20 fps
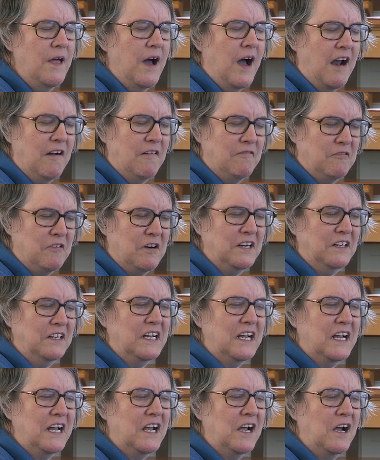I've
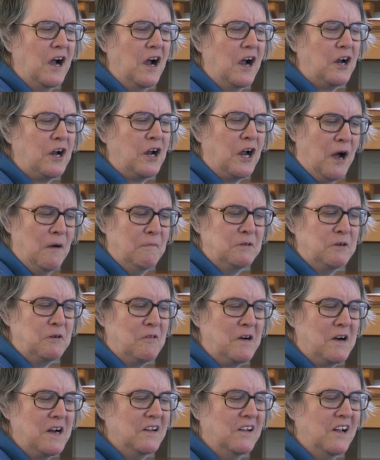really come to
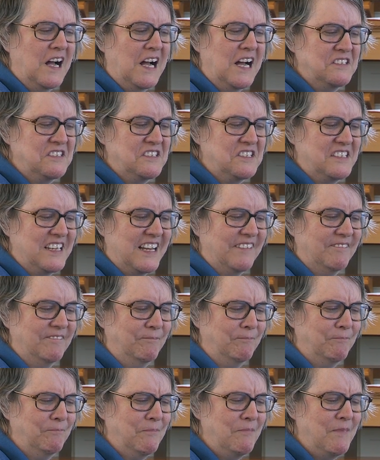realize that
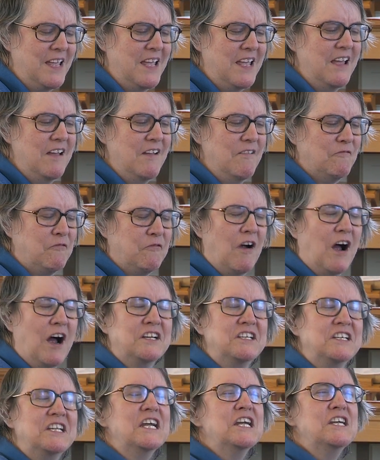
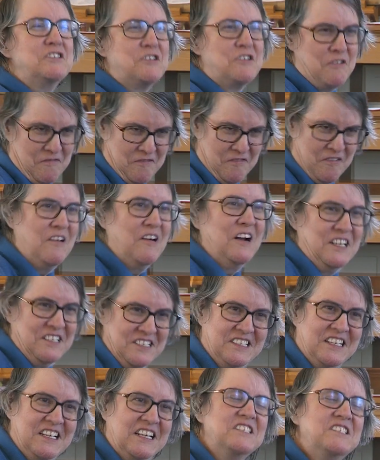a teacher, for
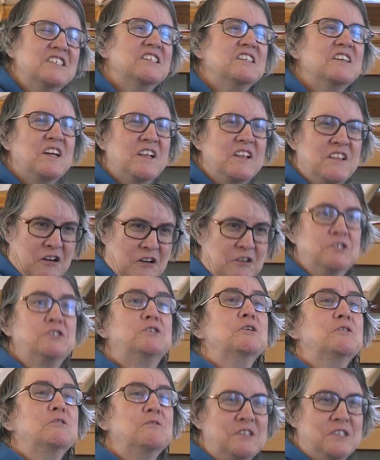instance, their
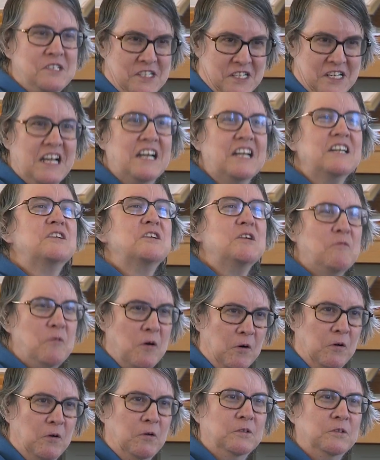students get too
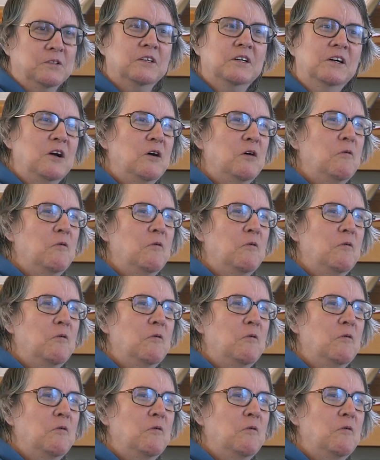old.